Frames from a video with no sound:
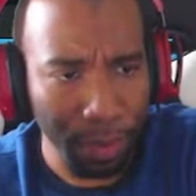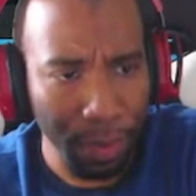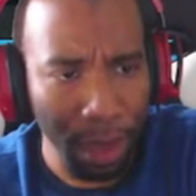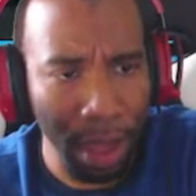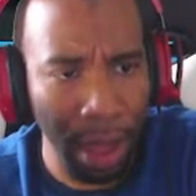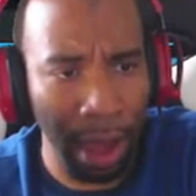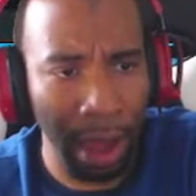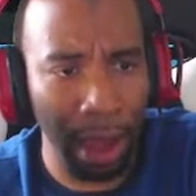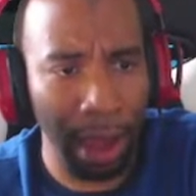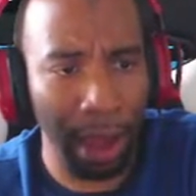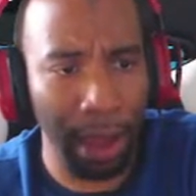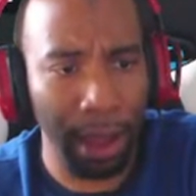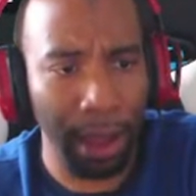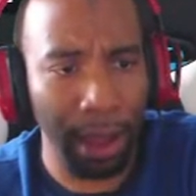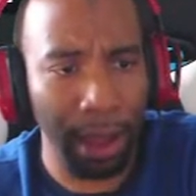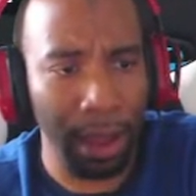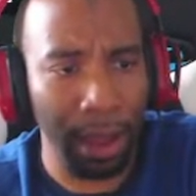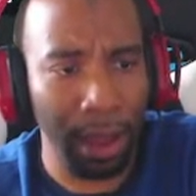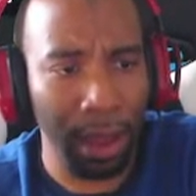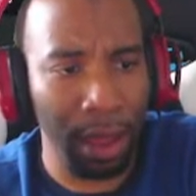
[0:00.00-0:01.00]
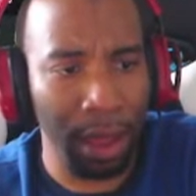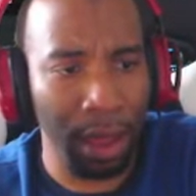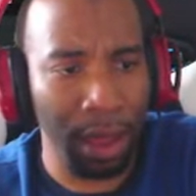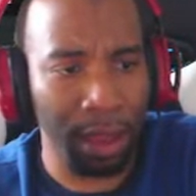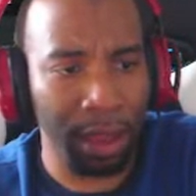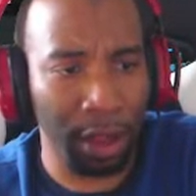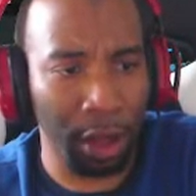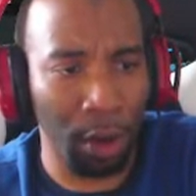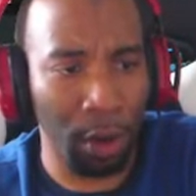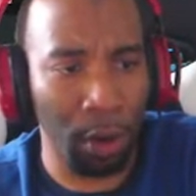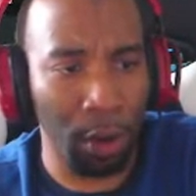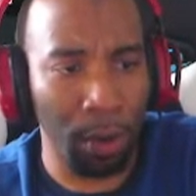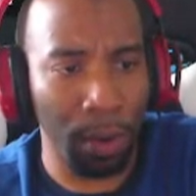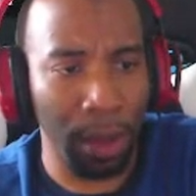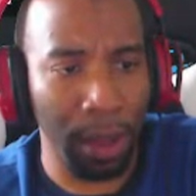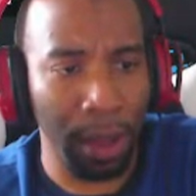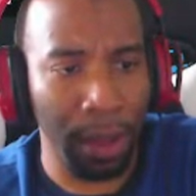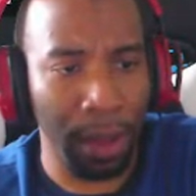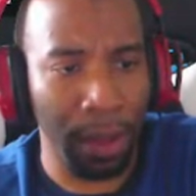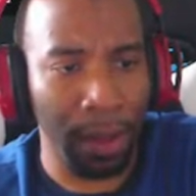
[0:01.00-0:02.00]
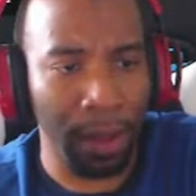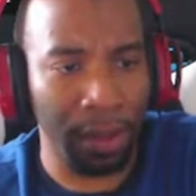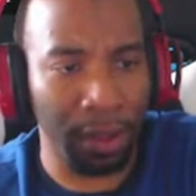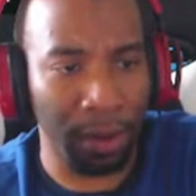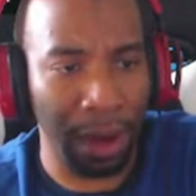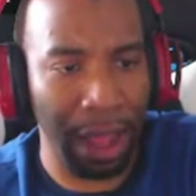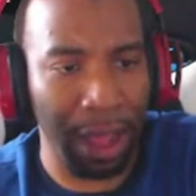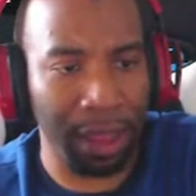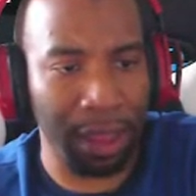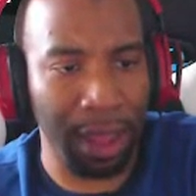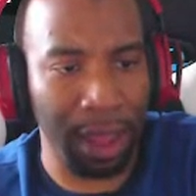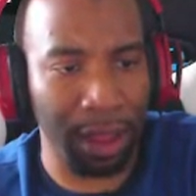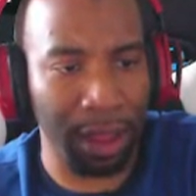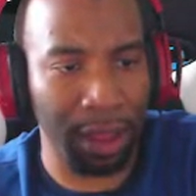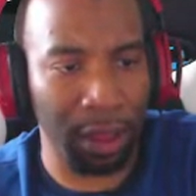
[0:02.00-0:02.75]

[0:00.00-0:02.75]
now let's take this